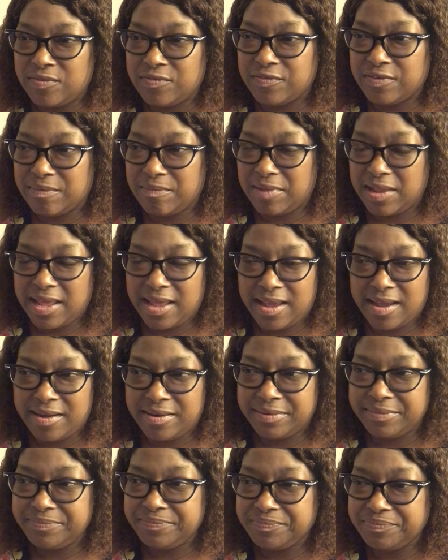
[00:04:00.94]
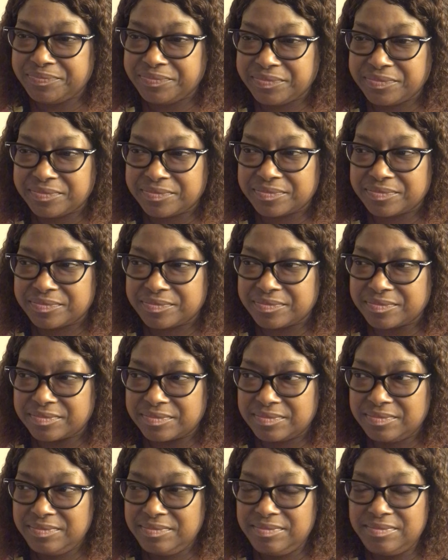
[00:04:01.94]
from there,
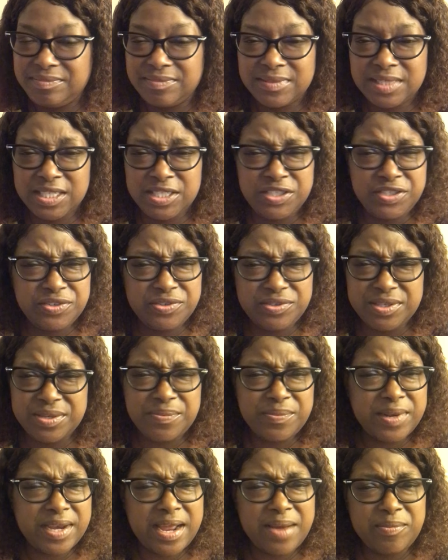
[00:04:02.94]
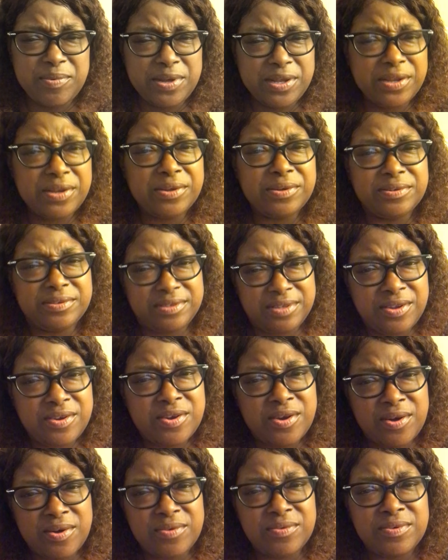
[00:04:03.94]
it's usually when I would, you
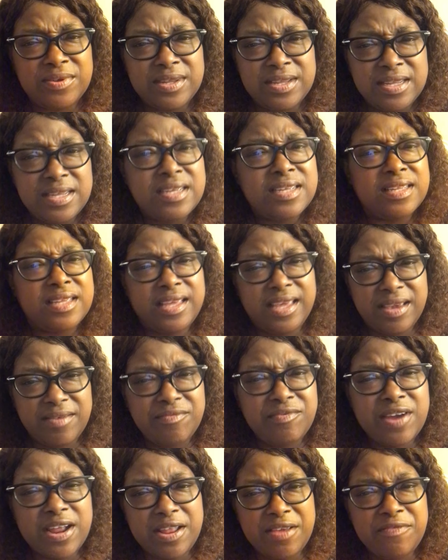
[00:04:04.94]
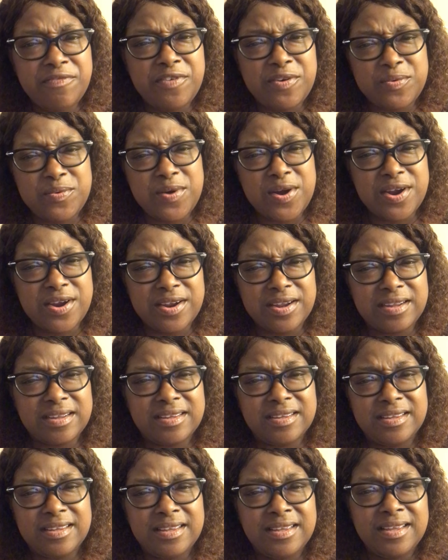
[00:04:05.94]
know, get ready for work.
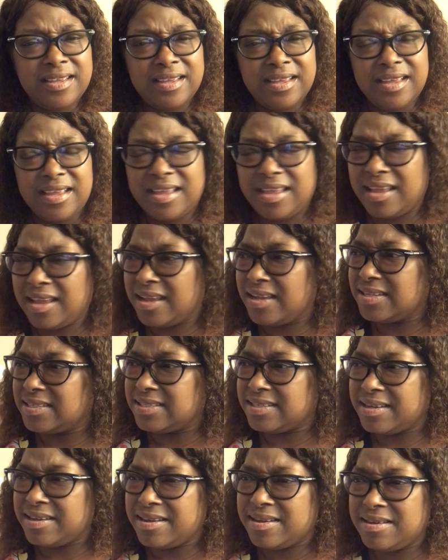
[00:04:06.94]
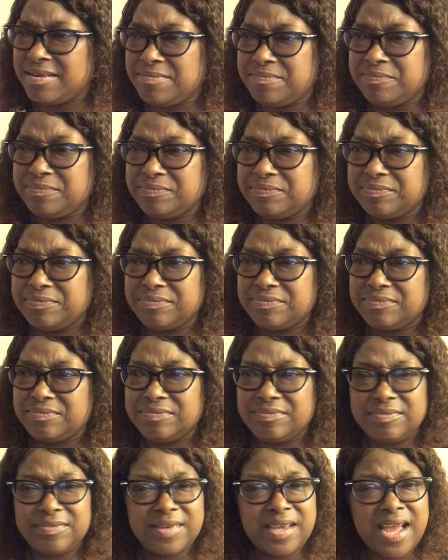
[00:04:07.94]
And
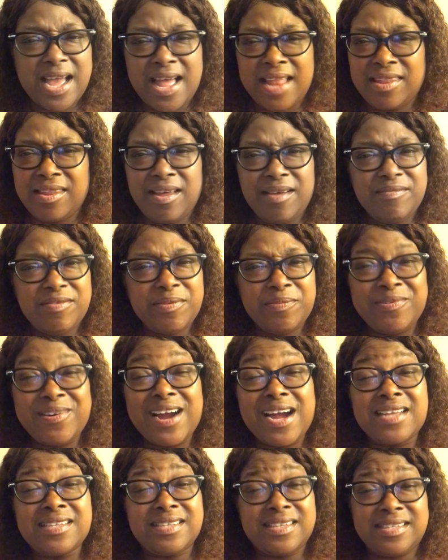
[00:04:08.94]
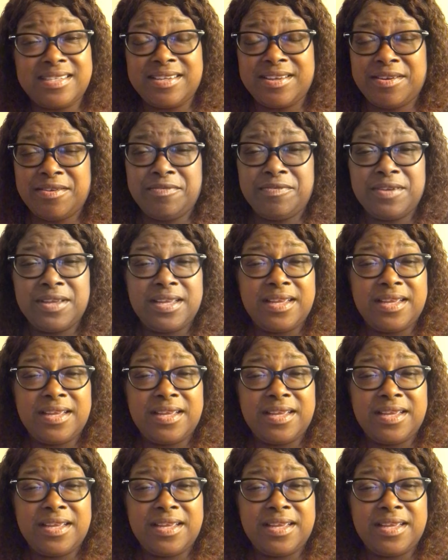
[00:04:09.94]
I love the process of